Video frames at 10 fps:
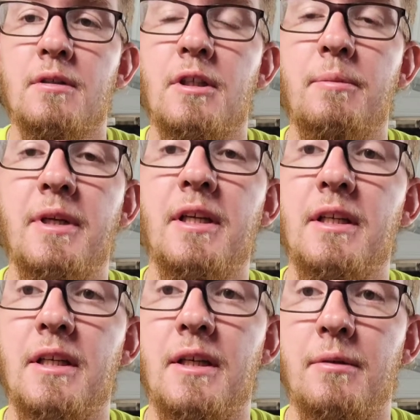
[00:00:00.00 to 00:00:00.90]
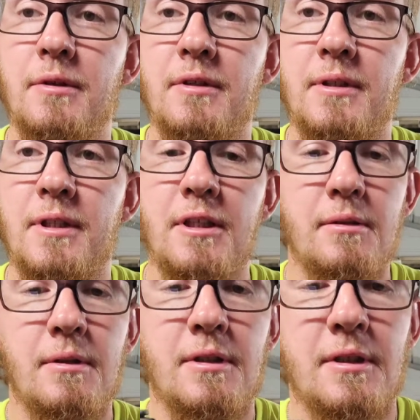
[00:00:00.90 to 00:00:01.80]
and get it on the
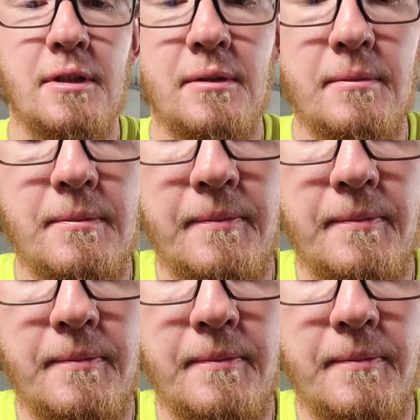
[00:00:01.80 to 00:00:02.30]
tip right there,